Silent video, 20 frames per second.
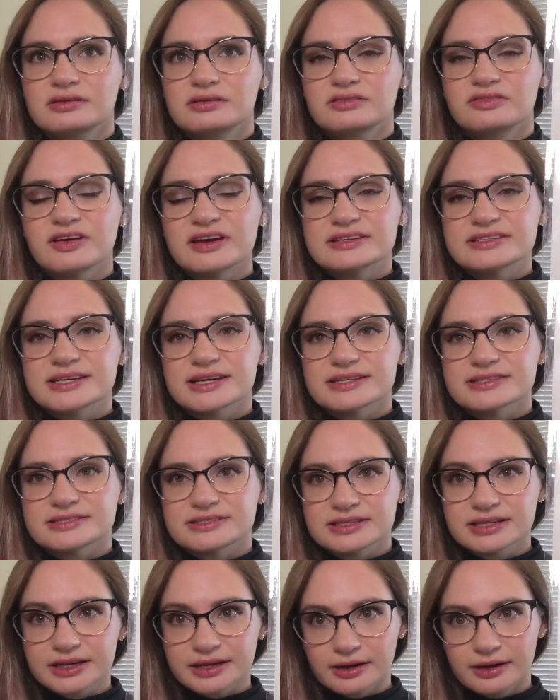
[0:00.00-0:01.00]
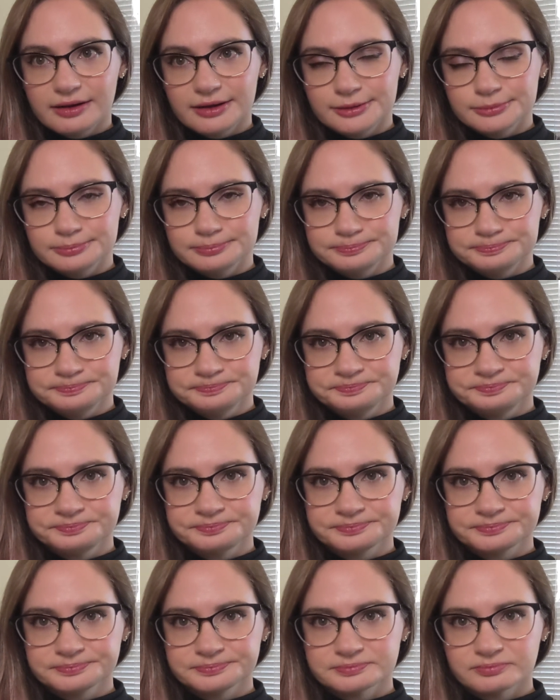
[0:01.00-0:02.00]
fantastic,
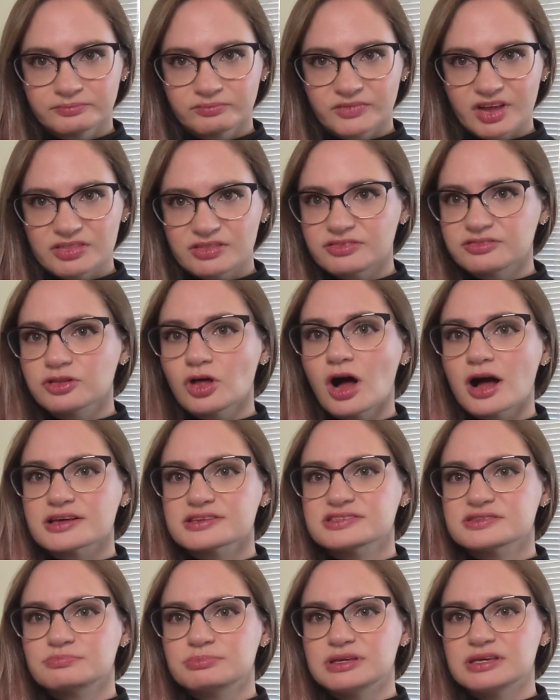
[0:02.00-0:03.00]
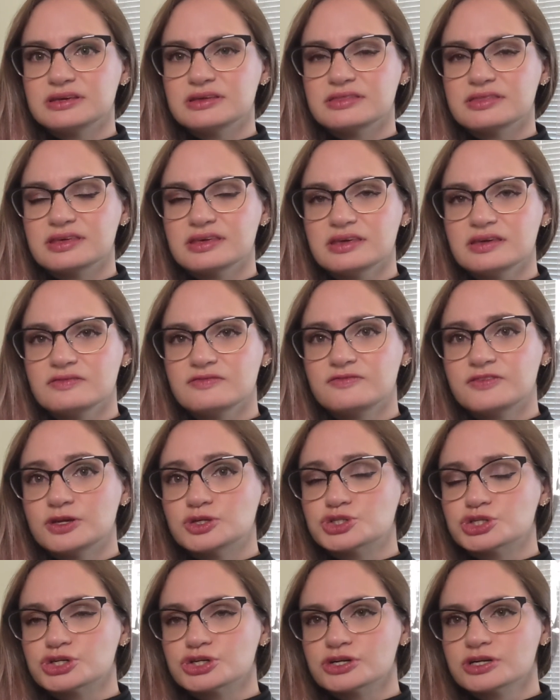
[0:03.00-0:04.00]
the floss be the
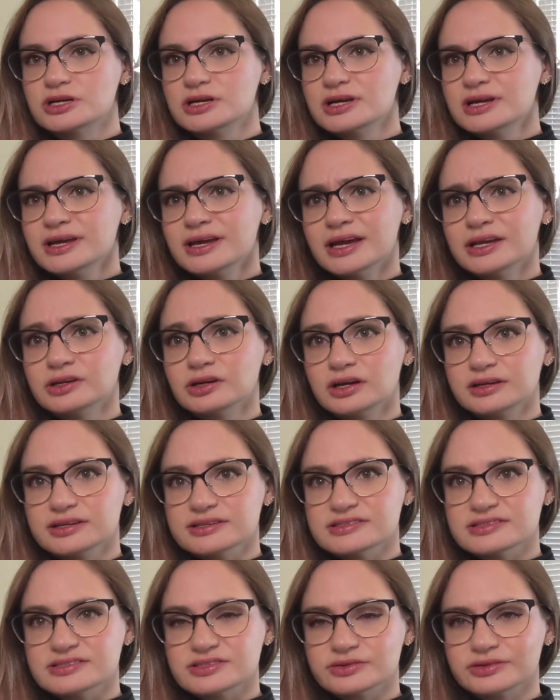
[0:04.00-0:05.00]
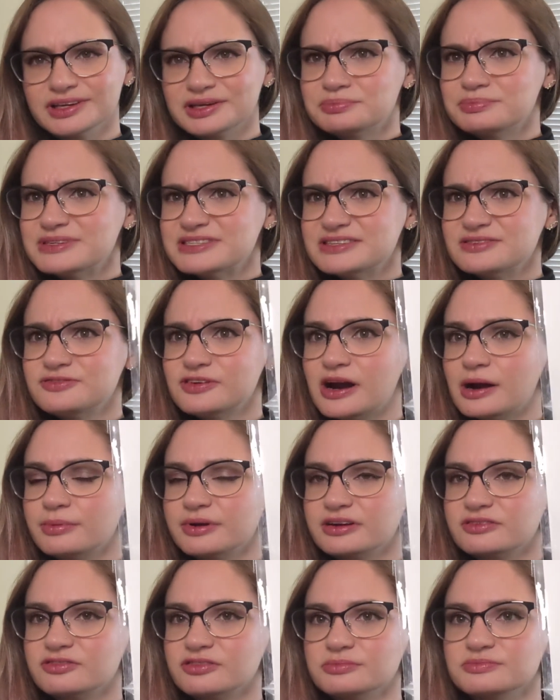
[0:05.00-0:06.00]
feature and not necessarily busy
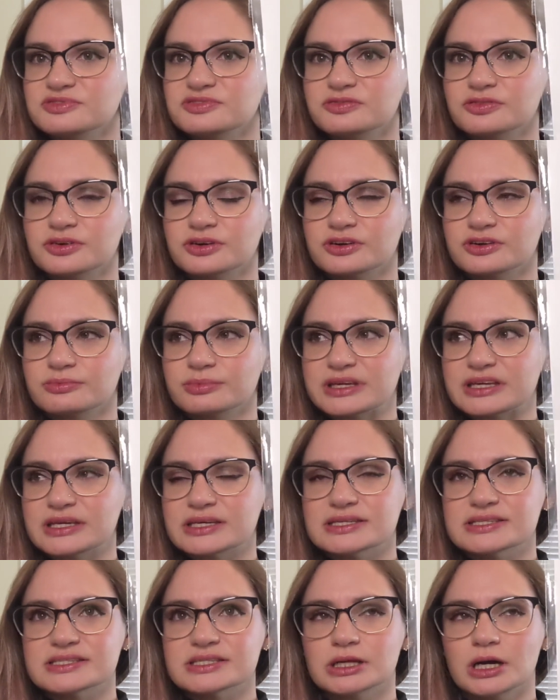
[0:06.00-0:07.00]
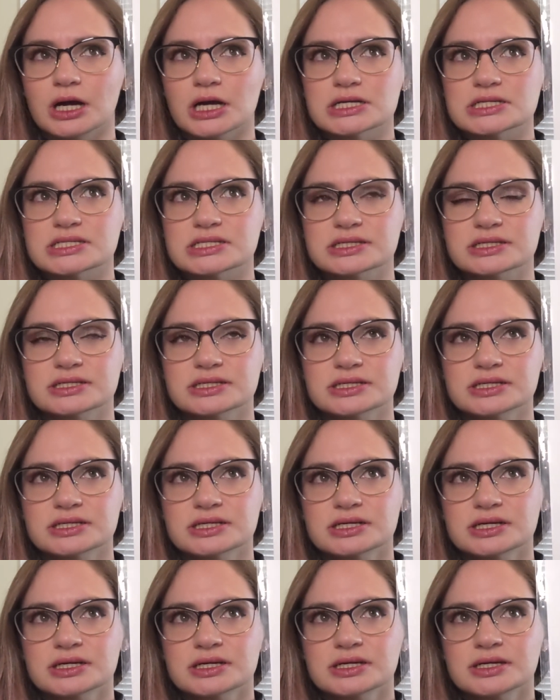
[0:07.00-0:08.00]
fabric for me is not
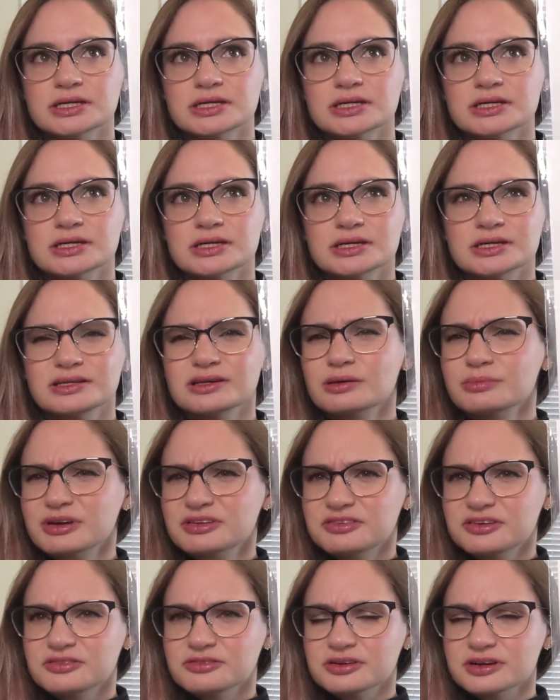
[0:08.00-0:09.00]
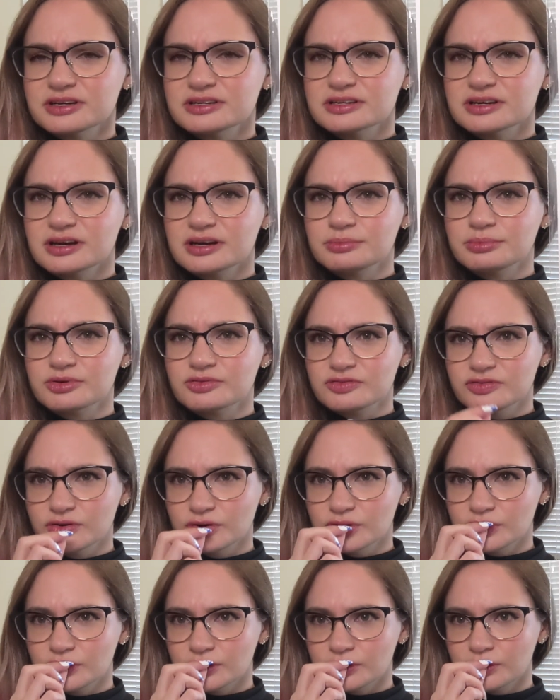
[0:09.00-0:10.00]
my favorite. I
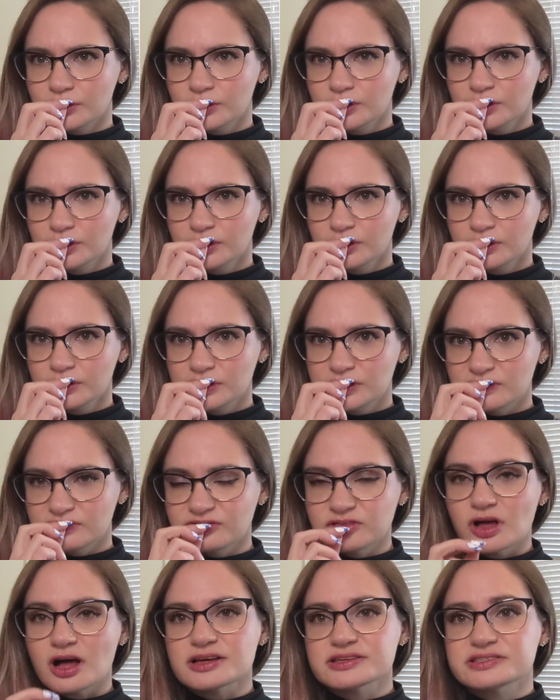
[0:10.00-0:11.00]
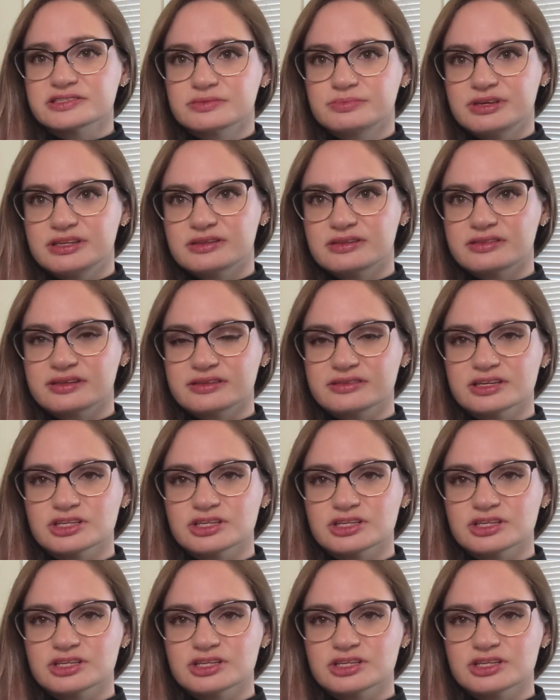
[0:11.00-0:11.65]
prefer the floss to be the thing